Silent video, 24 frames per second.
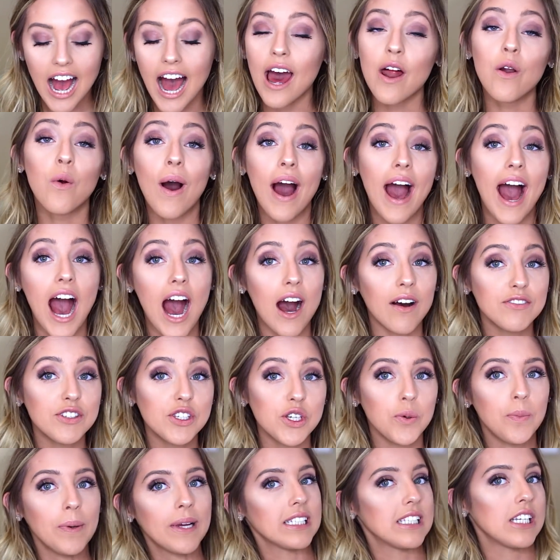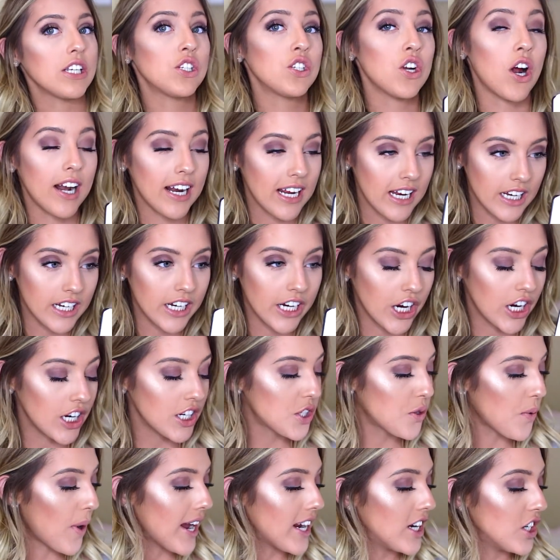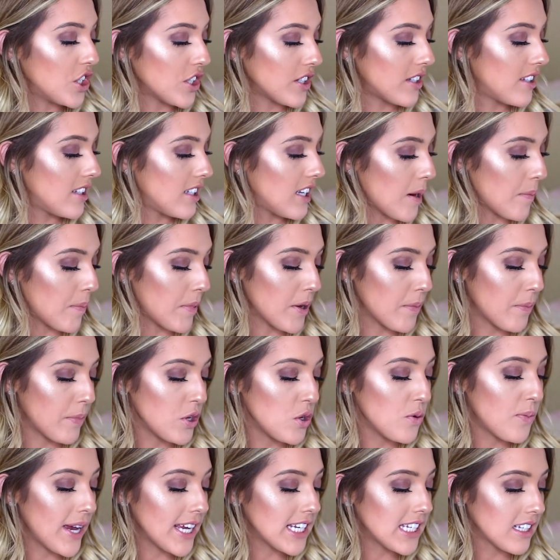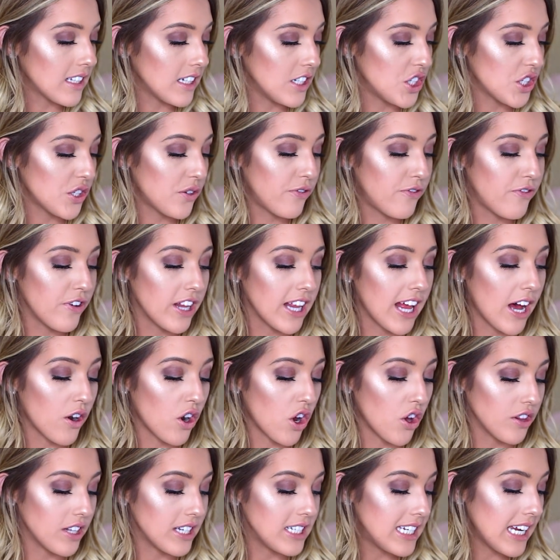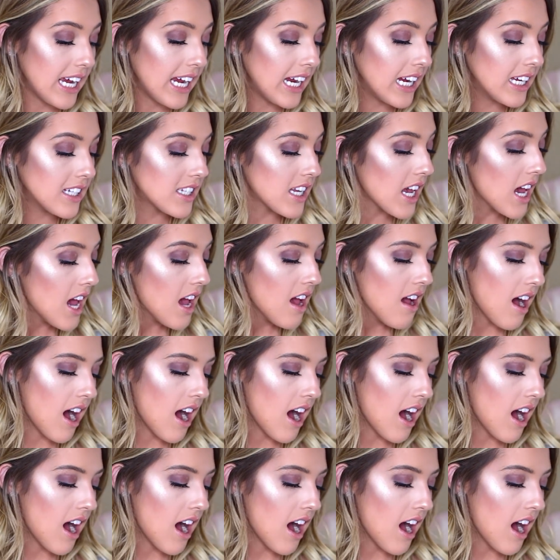I don't have to because it's not in here, so I could just skip it. But you basically just fill out all the dates.